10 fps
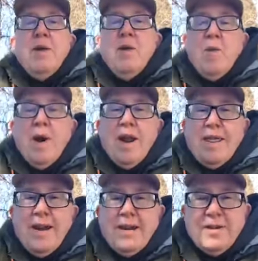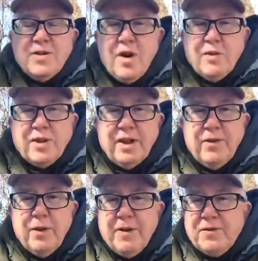When a thing dissolves, like
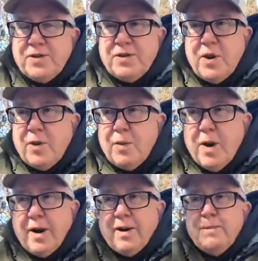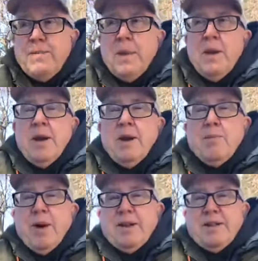if you have salt water, it
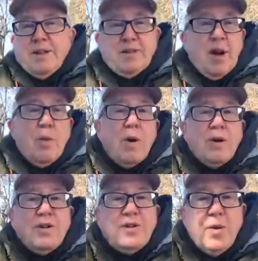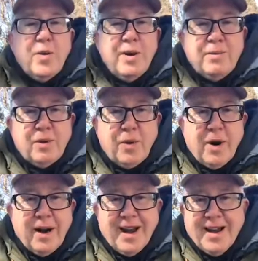breaks. Salt water is sodium
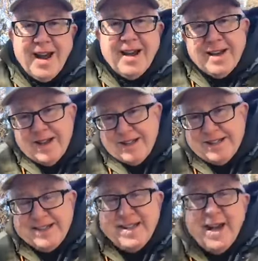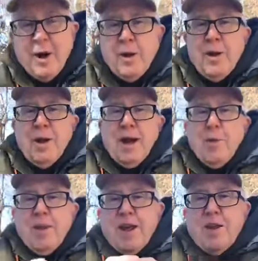chloride, Na and Cl.
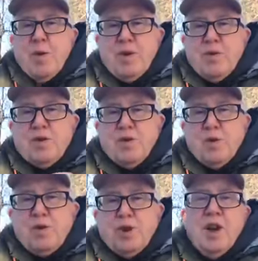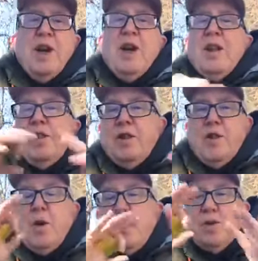And when they go into a solution,
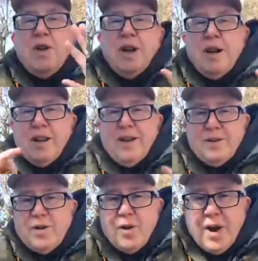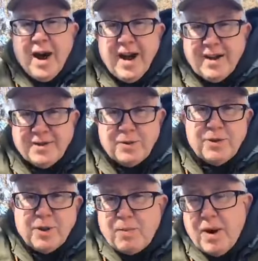those little things called ions,
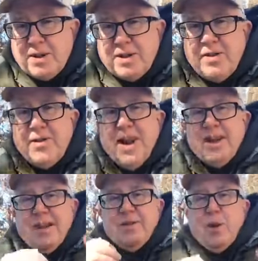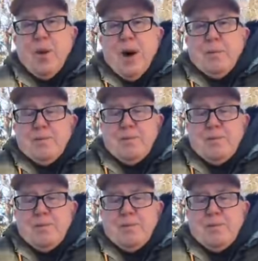which are positive negative, go out.